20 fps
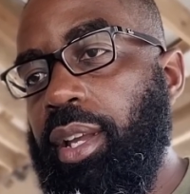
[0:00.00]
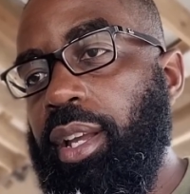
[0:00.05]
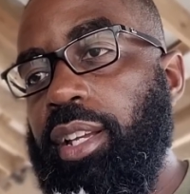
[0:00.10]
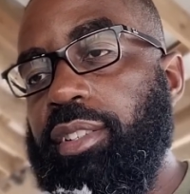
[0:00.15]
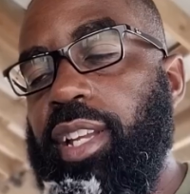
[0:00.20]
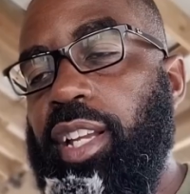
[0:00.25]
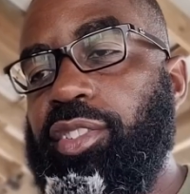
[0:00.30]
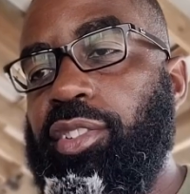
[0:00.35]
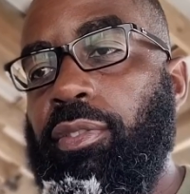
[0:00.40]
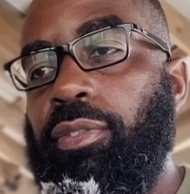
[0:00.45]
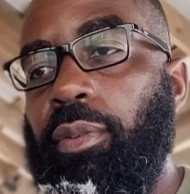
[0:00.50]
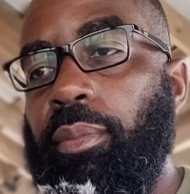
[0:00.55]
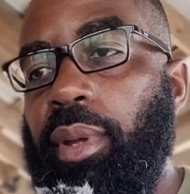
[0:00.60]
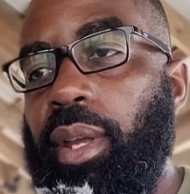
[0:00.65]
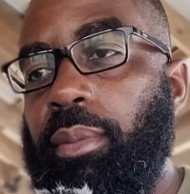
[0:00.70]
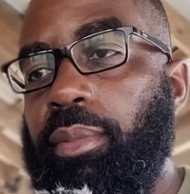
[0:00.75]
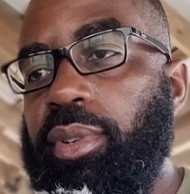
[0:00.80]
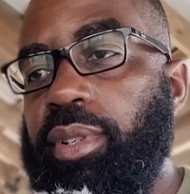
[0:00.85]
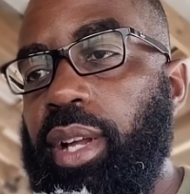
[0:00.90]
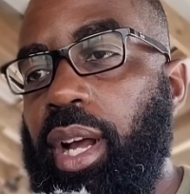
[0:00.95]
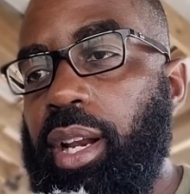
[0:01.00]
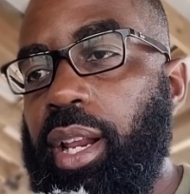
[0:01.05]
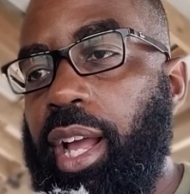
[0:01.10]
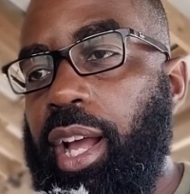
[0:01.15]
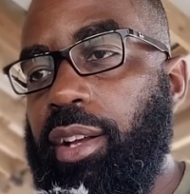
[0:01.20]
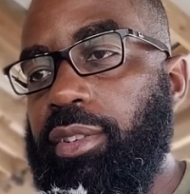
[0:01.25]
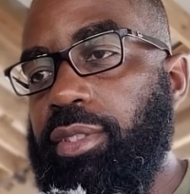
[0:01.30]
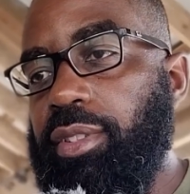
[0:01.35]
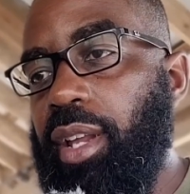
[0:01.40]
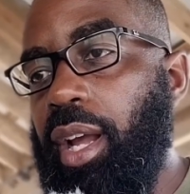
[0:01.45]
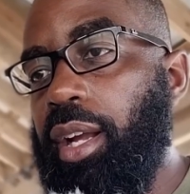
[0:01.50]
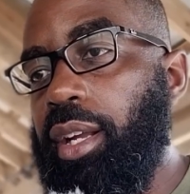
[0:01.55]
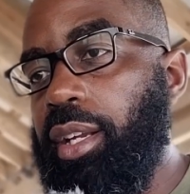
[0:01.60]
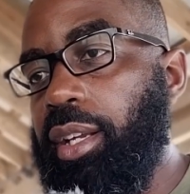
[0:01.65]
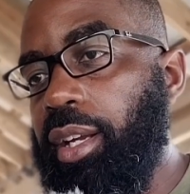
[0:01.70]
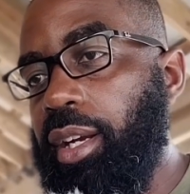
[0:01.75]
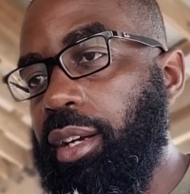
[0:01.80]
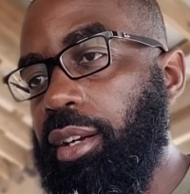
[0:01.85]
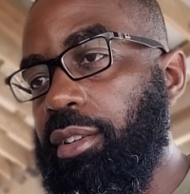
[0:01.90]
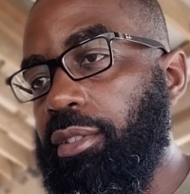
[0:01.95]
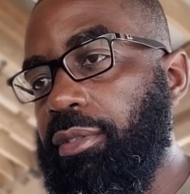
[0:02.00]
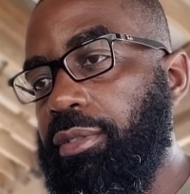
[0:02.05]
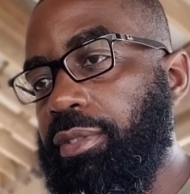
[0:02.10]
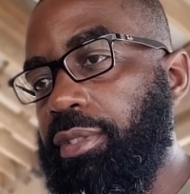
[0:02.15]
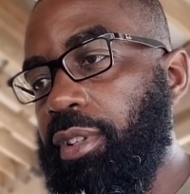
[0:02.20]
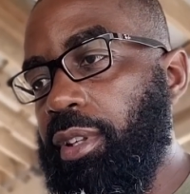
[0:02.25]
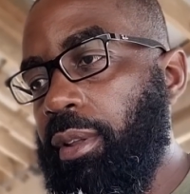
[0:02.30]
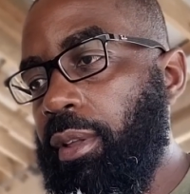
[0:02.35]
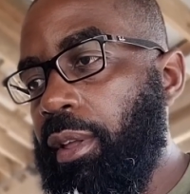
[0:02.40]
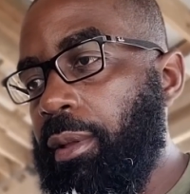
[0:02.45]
It's actually from emmer.house.gov.